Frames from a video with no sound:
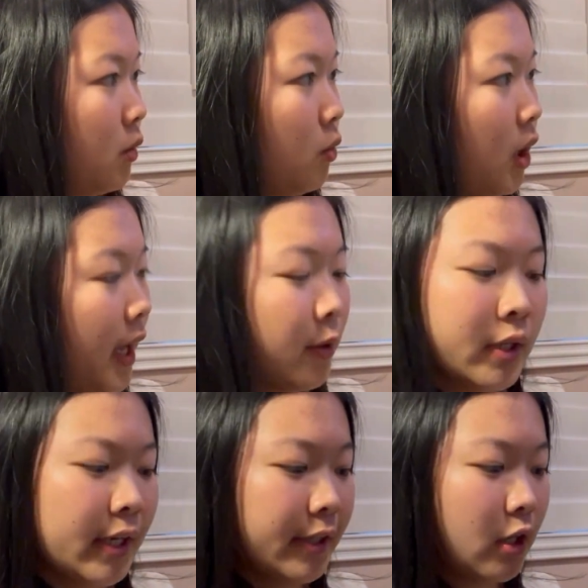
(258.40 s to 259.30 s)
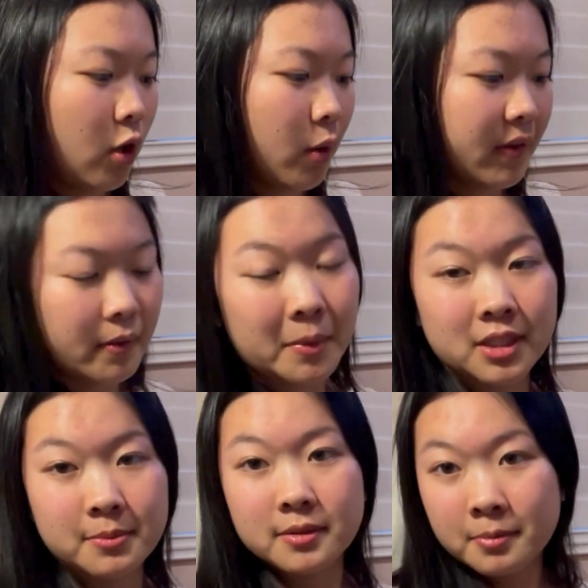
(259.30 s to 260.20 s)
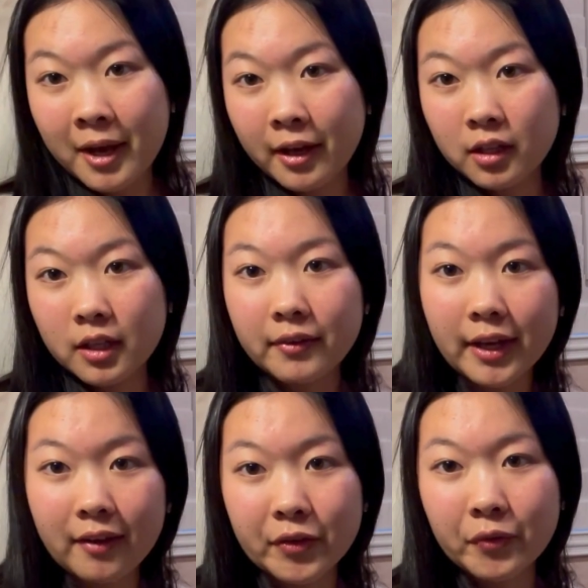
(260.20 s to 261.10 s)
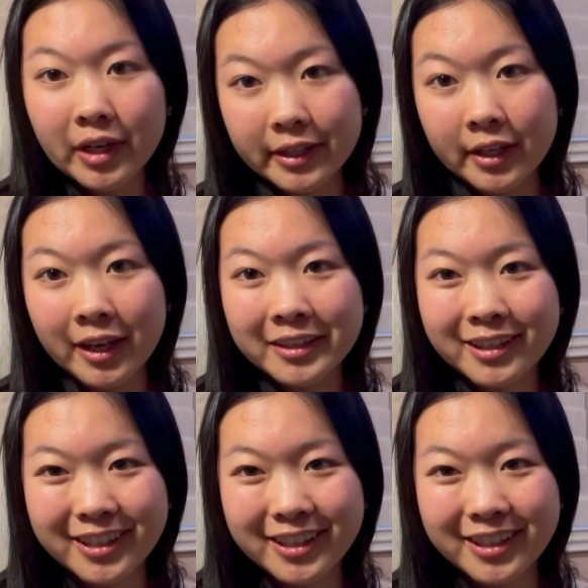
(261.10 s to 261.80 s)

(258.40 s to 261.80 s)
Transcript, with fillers: well, how can I know if it makes me smile if I haven't read it yet?